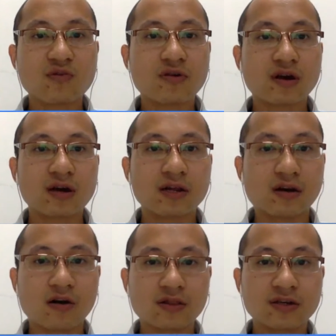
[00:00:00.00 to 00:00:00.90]
book,
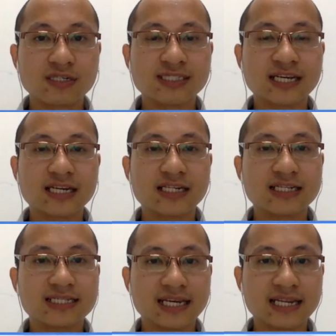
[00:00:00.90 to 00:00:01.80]
the author said
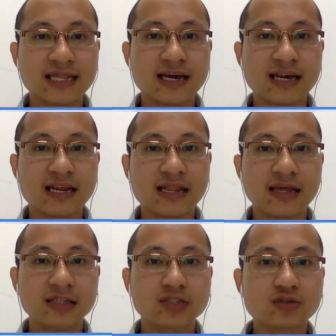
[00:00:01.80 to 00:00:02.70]
that
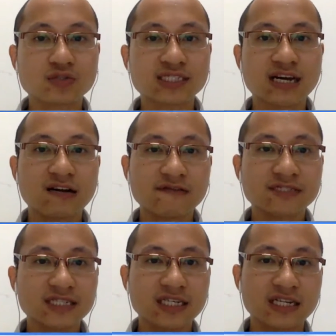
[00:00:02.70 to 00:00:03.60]
there are two
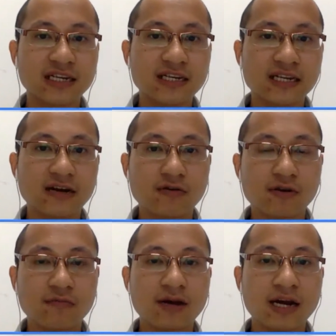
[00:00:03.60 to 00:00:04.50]
selves in
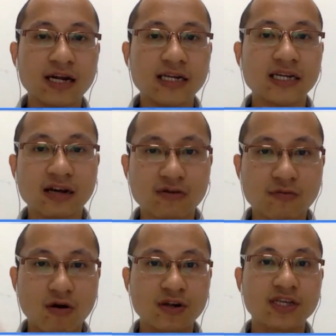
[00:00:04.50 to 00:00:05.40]
our mind, in
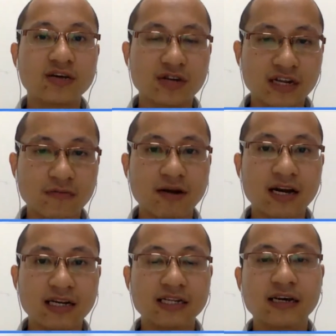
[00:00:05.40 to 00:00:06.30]
our body, or in our
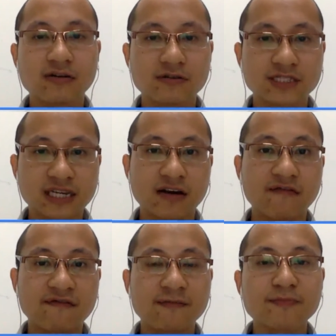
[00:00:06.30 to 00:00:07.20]
mind, in our
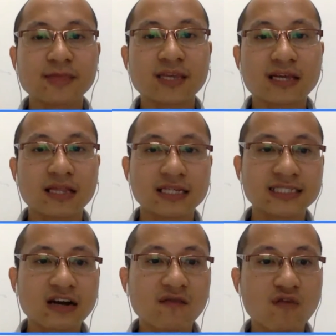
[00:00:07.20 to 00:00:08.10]
self. The
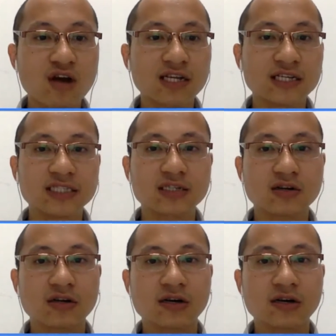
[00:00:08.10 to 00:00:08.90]
self one is